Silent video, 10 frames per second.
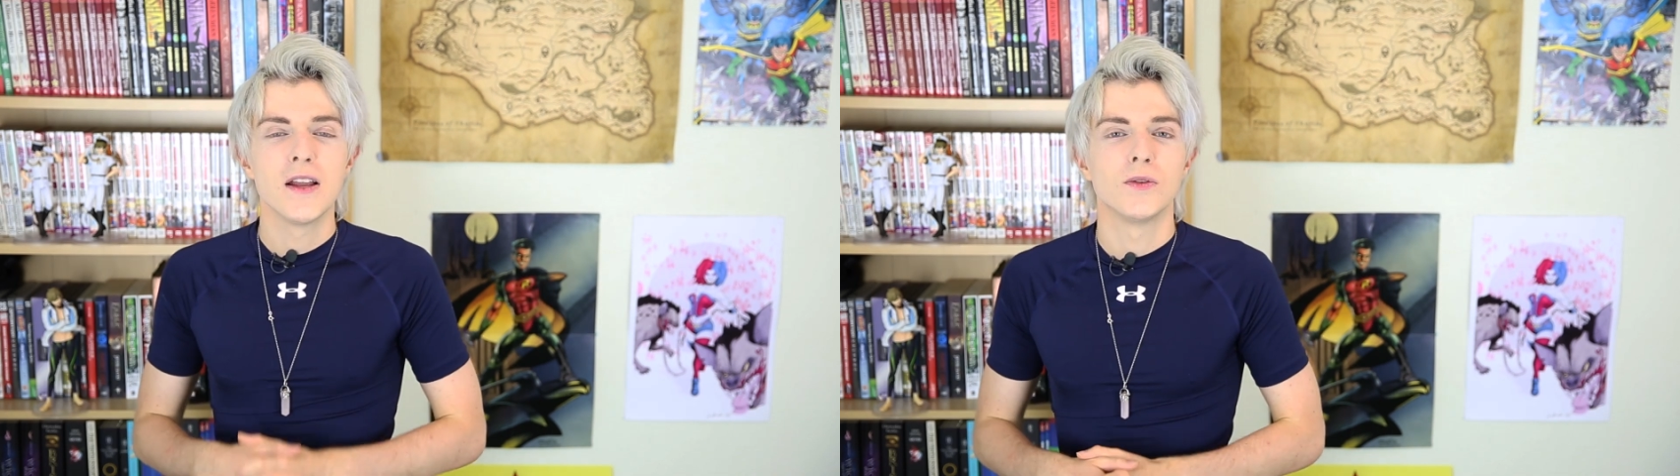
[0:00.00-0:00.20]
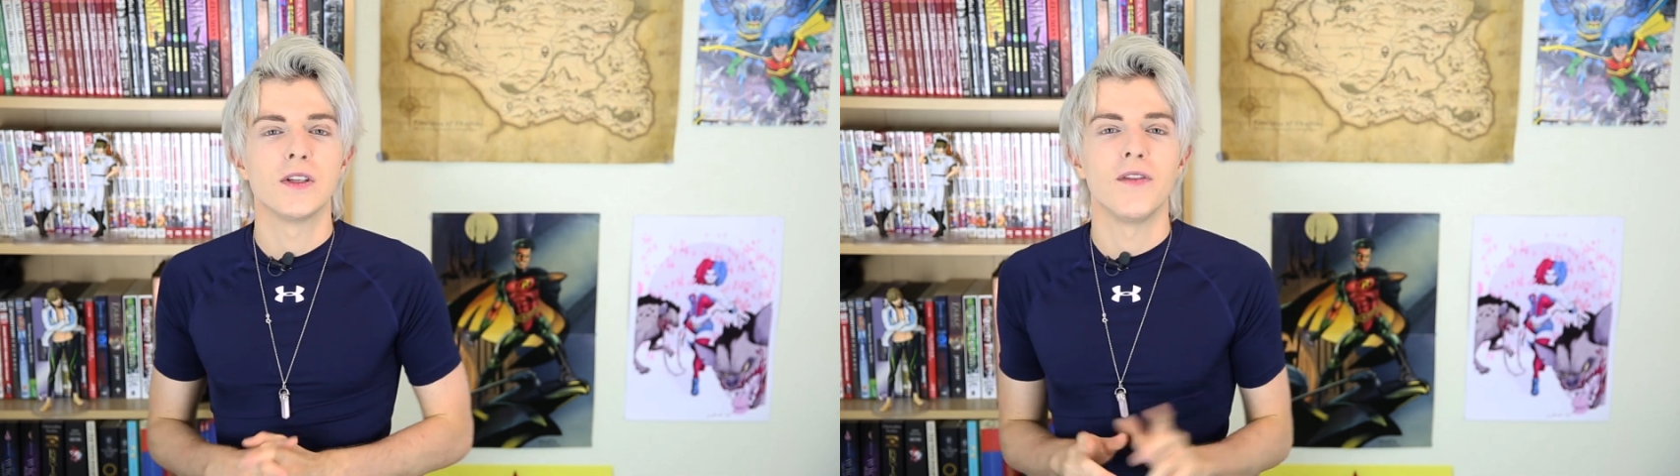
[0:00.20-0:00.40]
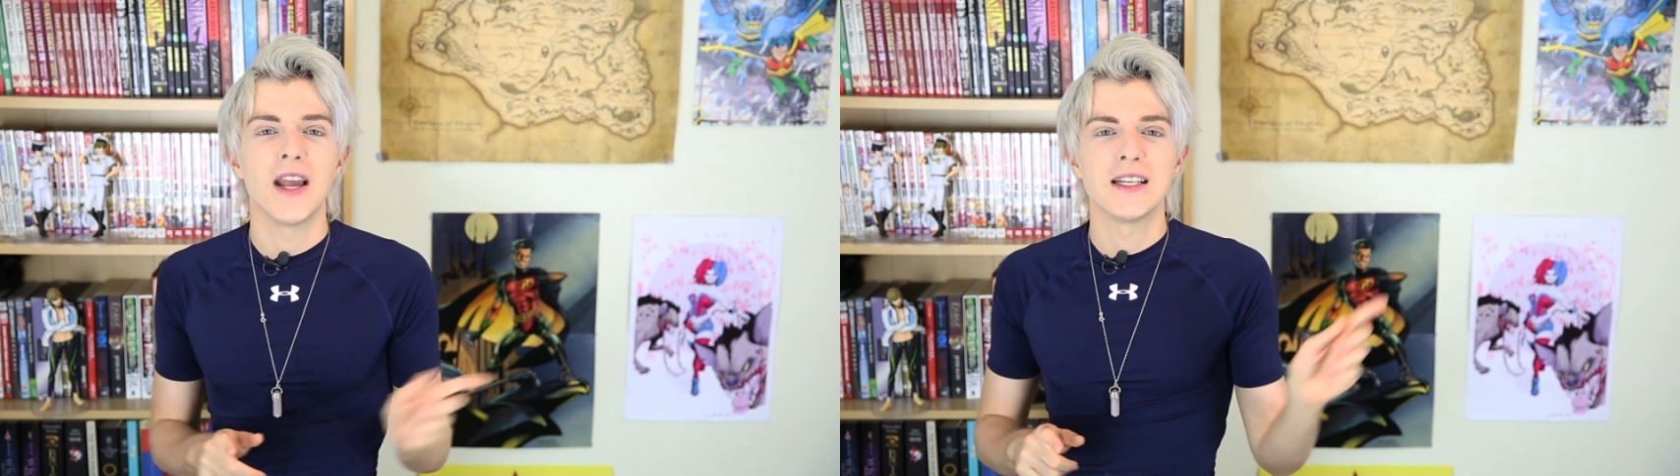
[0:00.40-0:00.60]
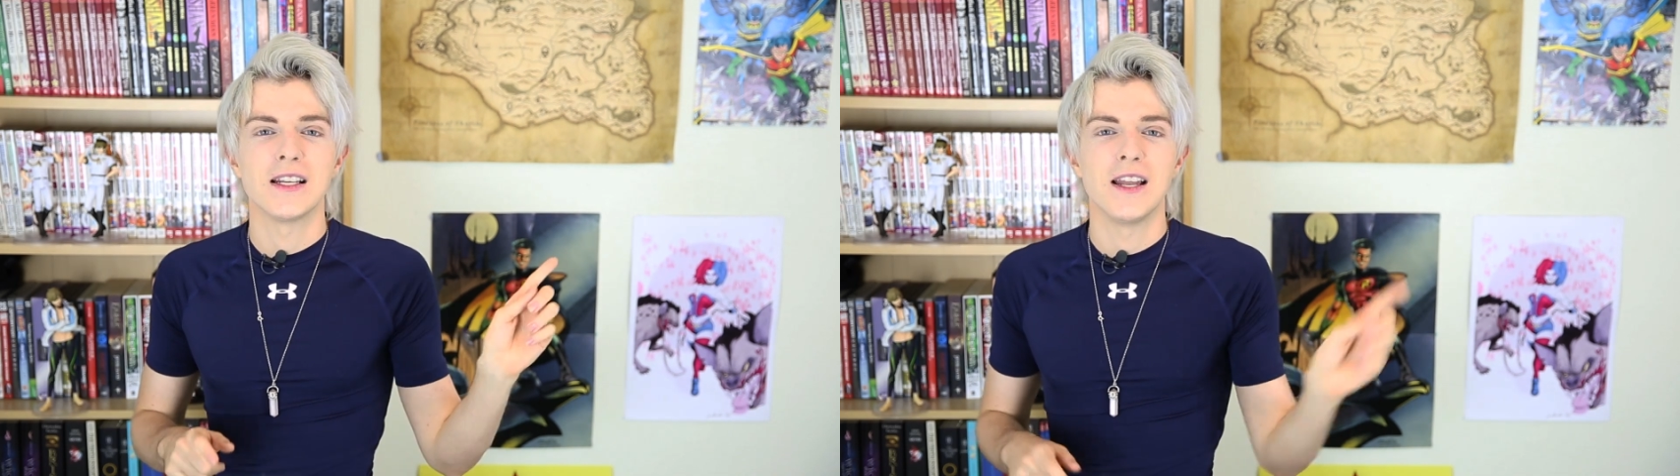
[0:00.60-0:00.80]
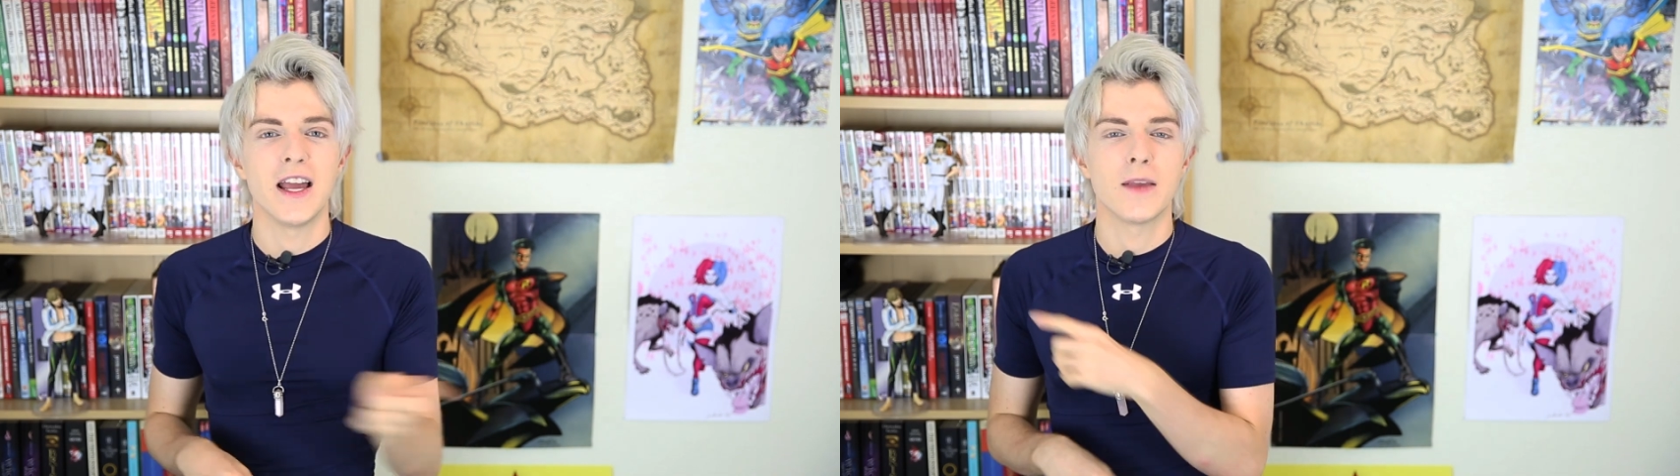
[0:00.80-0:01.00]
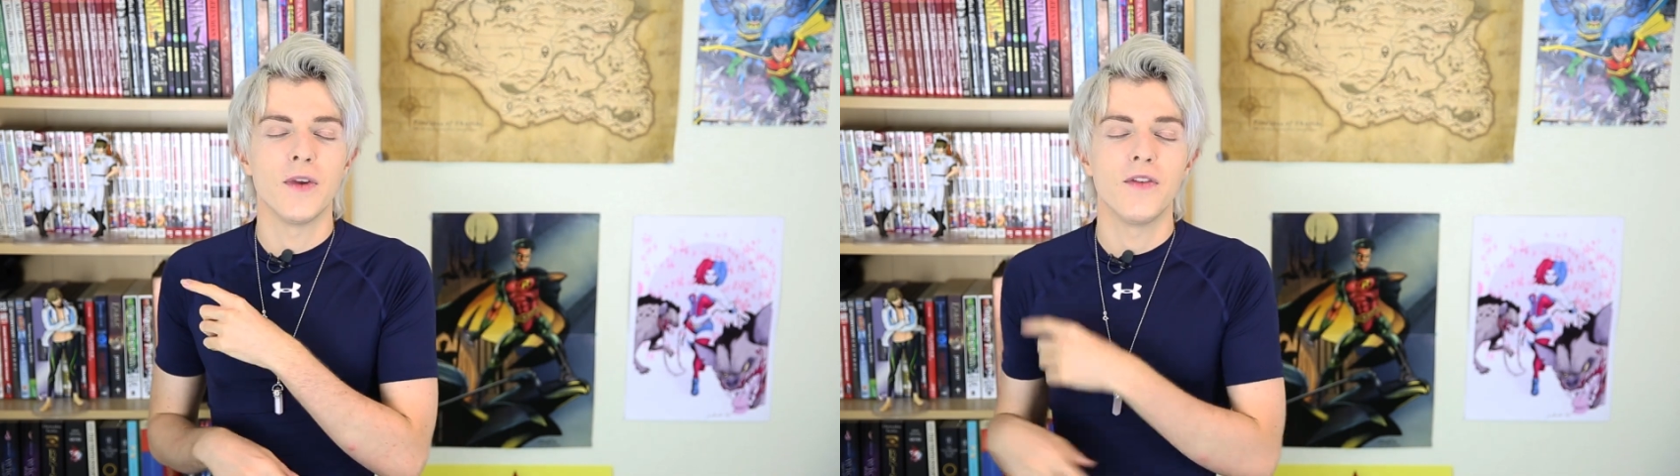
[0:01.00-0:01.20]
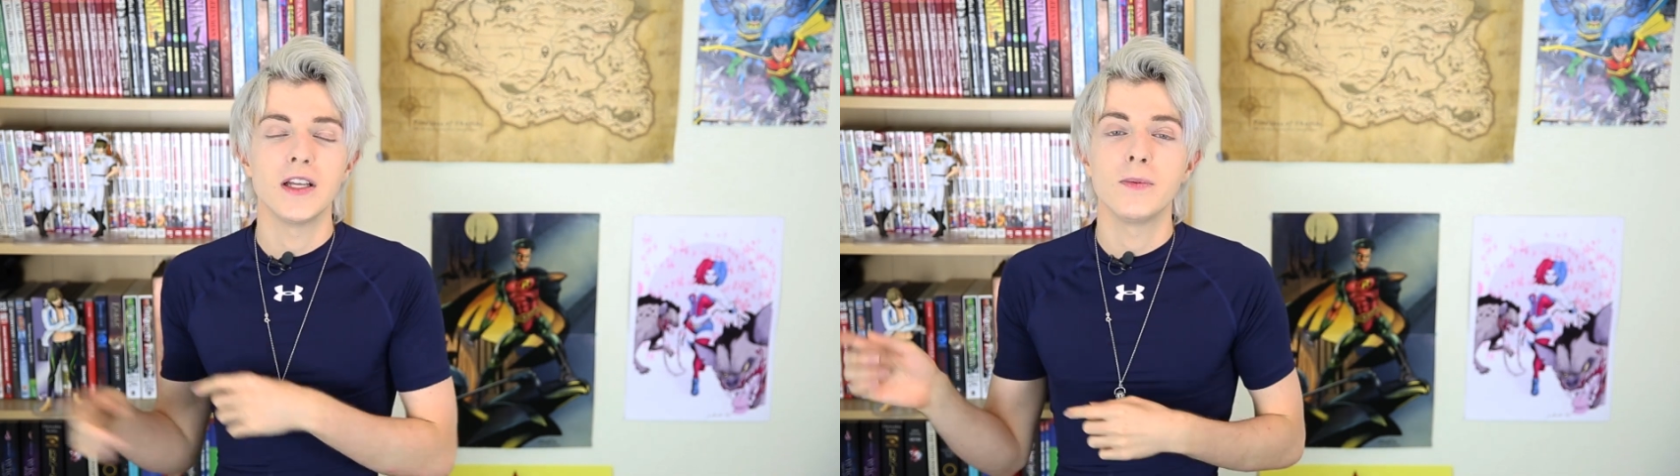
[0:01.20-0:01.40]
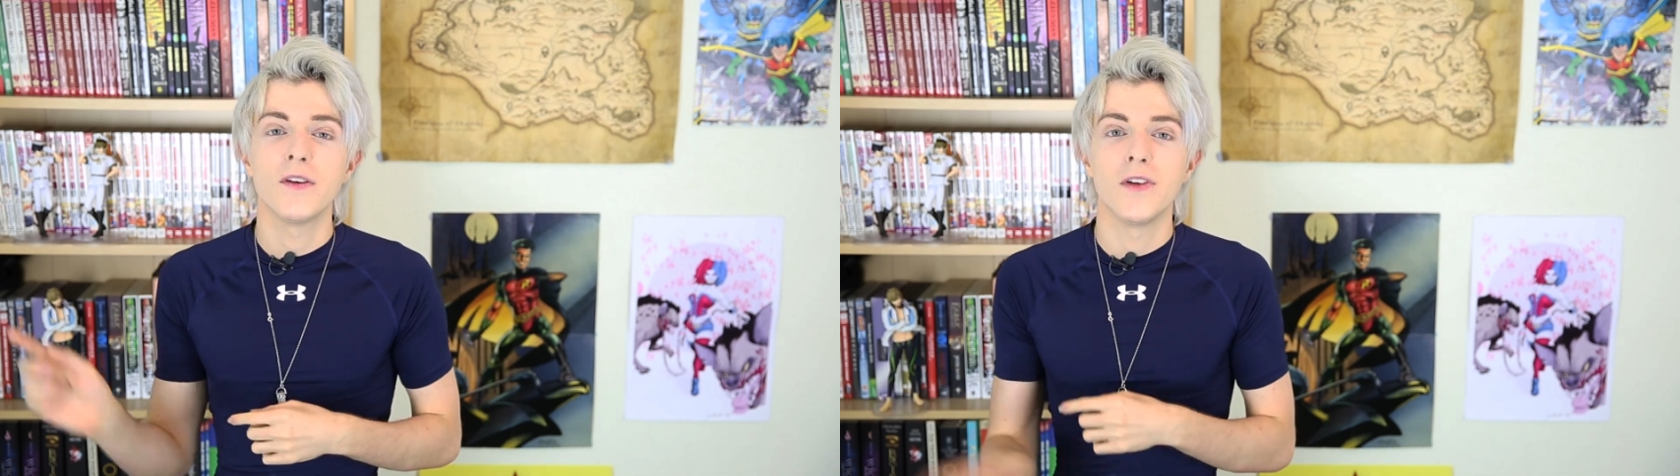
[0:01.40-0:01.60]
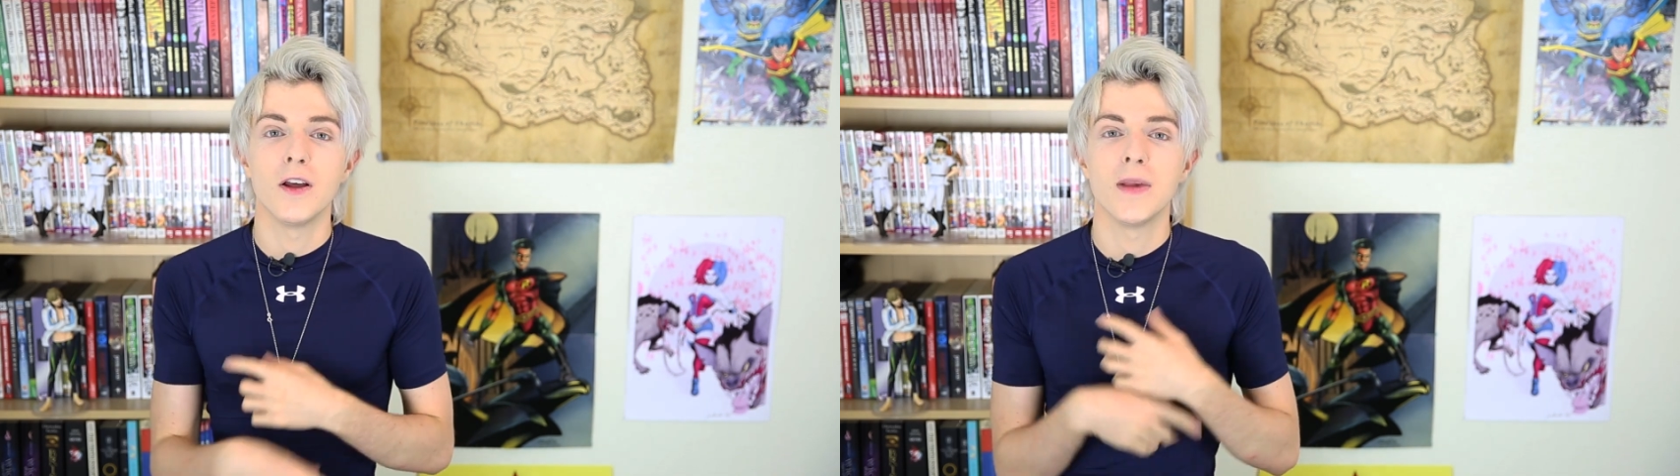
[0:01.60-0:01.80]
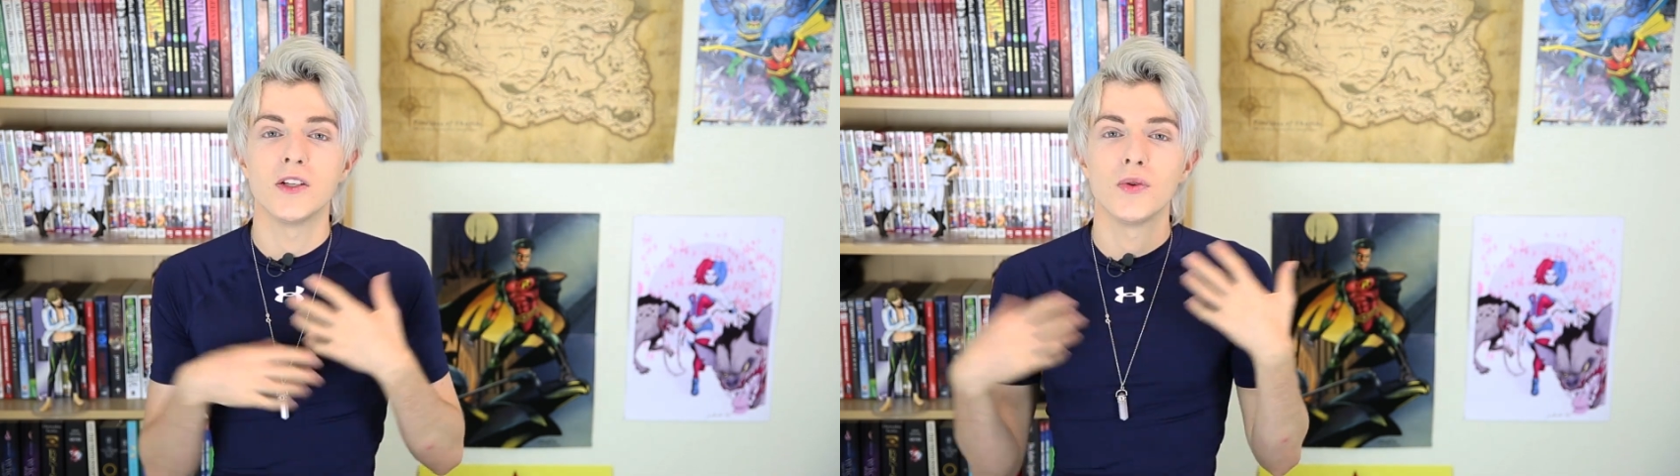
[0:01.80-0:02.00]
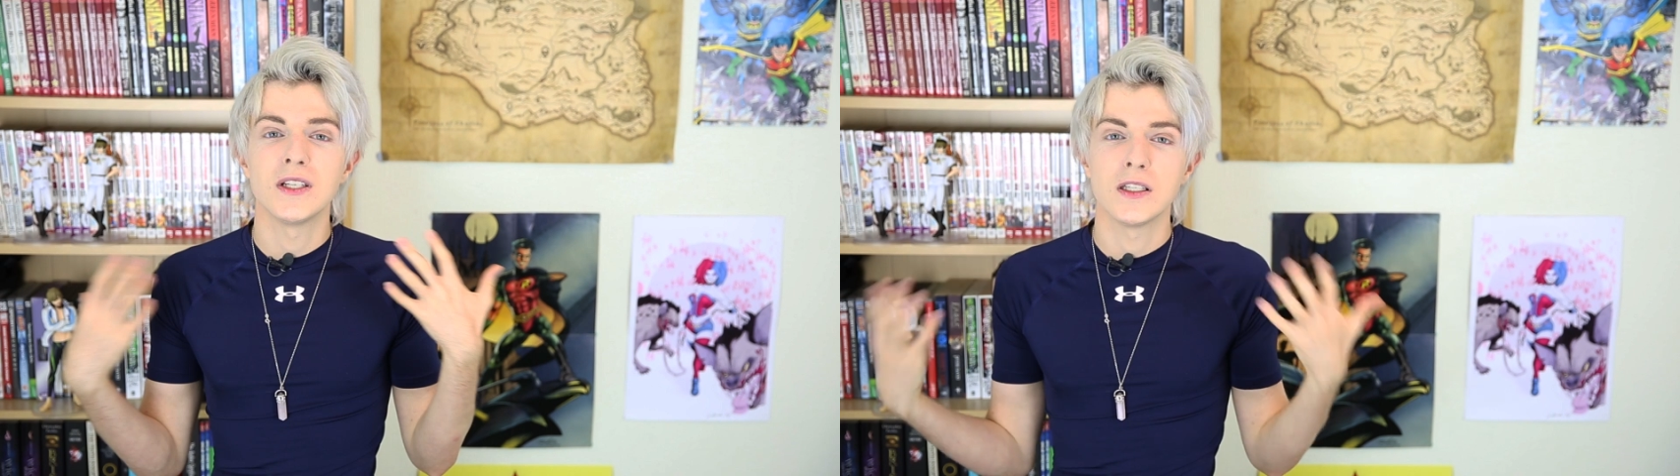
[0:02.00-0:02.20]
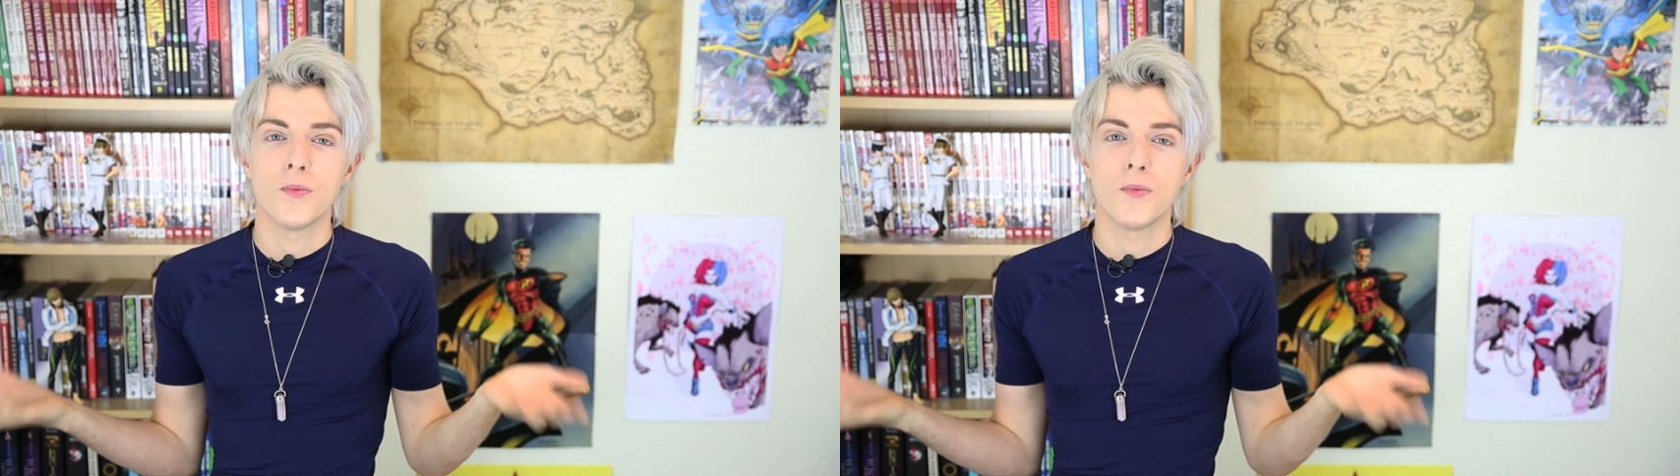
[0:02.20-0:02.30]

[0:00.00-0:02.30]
also don't forget to like me on Facebook, follow me on Twitter,